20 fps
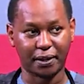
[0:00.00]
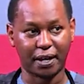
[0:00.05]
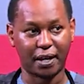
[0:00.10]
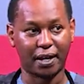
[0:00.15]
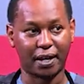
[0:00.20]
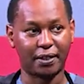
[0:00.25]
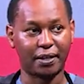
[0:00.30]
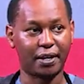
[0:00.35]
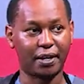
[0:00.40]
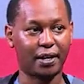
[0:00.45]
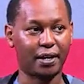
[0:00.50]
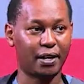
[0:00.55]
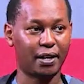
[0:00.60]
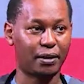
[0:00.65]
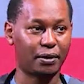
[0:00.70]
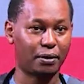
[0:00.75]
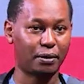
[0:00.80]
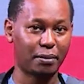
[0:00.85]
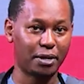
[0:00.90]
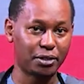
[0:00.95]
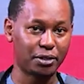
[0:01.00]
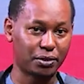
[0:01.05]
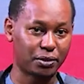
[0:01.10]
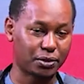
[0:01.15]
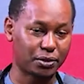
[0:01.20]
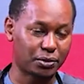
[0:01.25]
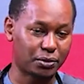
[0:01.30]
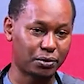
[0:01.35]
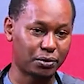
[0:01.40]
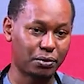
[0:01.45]
And then you mentioned
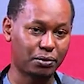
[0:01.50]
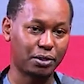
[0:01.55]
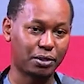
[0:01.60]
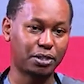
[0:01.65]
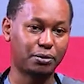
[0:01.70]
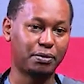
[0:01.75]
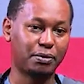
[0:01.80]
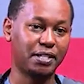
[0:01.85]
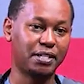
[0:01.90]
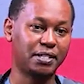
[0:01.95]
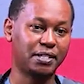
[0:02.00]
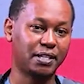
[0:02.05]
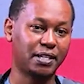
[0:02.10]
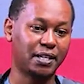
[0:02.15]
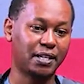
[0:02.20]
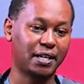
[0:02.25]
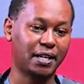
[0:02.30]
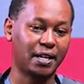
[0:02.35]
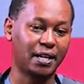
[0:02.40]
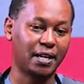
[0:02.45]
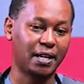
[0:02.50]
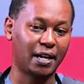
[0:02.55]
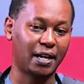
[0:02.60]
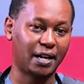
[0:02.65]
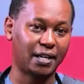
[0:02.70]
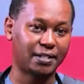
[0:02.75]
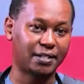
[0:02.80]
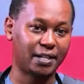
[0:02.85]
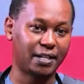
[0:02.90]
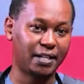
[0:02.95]
stroke, which means a
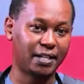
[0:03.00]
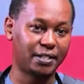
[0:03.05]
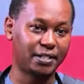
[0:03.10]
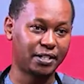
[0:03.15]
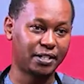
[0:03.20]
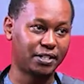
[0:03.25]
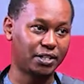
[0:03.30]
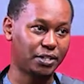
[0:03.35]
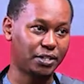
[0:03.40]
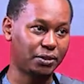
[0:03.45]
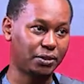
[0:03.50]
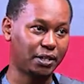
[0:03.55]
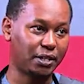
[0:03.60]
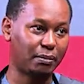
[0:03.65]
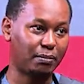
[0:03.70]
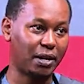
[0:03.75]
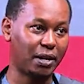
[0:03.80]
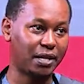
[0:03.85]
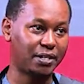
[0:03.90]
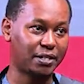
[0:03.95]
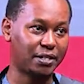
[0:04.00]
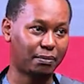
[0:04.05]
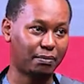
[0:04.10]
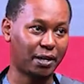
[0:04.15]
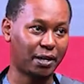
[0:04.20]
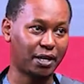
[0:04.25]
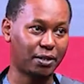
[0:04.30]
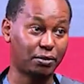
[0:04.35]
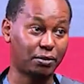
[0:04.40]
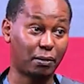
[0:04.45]
sudden cessation in blood
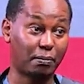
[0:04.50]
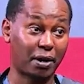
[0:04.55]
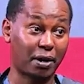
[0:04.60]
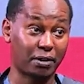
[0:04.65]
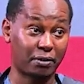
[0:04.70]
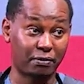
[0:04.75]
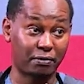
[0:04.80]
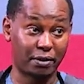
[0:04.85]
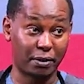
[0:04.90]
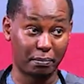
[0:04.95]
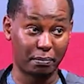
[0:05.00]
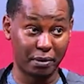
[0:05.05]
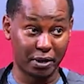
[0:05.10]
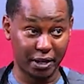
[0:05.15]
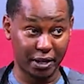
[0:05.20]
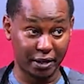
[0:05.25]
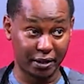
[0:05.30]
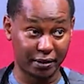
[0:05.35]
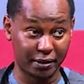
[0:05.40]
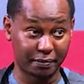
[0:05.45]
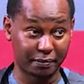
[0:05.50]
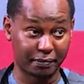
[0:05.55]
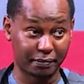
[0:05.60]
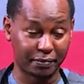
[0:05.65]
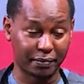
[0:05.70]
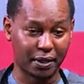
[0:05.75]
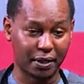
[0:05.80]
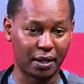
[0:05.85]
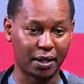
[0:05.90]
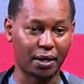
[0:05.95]
supply to a part of the brain.
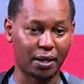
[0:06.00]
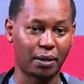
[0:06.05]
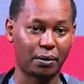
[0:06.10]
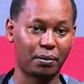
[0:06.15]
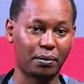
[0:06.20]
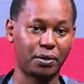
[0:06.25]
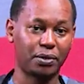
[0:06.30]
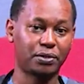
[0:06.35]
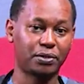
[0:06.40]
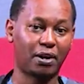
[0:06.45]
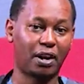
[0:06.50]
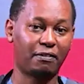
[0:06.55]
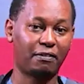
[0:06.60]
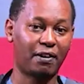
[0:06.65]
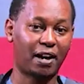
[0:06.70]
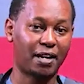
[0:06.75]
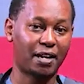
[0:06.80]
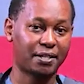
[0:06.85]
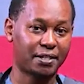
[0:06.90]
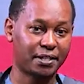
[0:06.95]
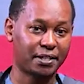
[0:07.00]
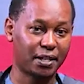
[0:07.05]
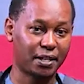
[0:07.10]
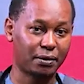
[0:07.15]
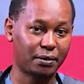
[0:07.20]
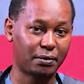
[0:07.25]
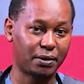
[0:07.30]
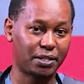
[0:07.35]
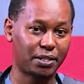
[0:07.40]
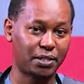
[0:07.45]
We also have a heart
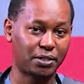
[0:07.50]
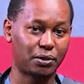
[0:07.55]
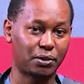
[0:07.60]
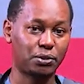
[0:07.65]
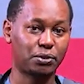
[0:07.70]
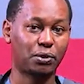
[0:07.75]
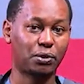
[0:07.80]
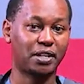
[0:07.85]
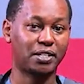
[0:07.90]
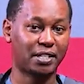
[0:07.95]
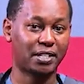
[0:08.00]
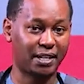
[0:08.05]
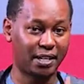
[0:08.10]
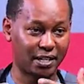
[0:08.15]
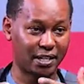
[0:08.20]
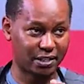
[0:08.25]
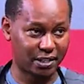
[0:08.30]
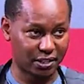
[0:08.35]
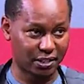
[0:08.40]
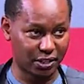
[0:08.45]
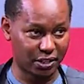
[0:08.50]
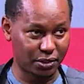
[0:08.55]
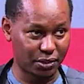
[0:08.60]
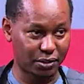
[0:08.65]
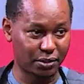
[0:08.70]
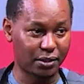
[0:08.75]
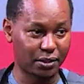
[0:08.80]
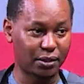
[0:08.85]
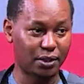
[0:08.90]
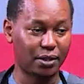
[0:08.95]
attack, which is also a sudden
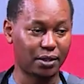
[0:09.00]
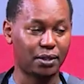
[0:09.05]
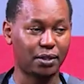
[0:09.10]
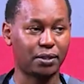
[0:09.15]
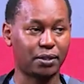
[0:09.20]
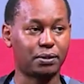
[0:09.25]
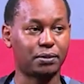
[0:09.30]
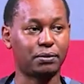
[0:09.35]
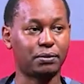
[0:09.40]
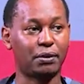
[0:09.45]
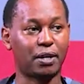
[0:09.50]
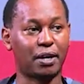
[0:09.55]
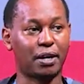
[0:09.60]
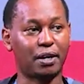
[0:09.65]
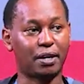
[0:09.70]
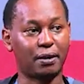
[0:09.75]
cessation to